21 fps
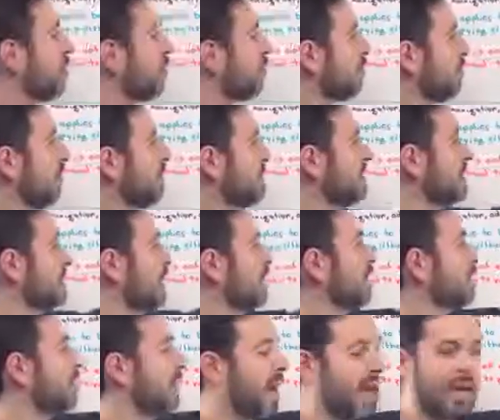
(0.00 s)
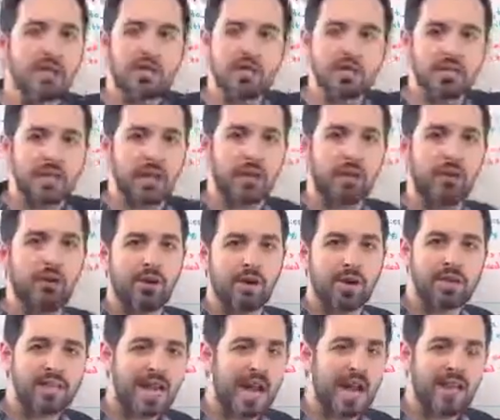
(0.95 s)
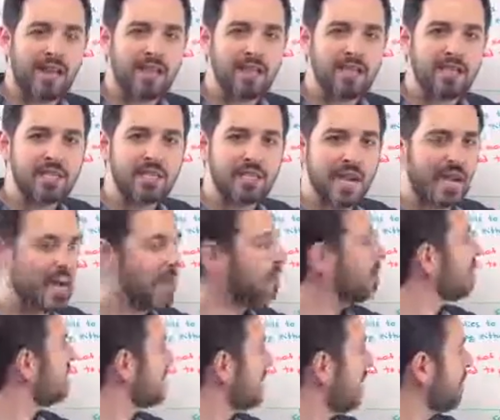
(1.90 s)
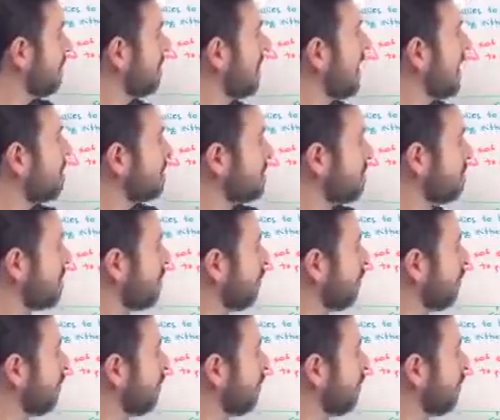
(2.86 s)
from these other pages that look exactly the same except they have some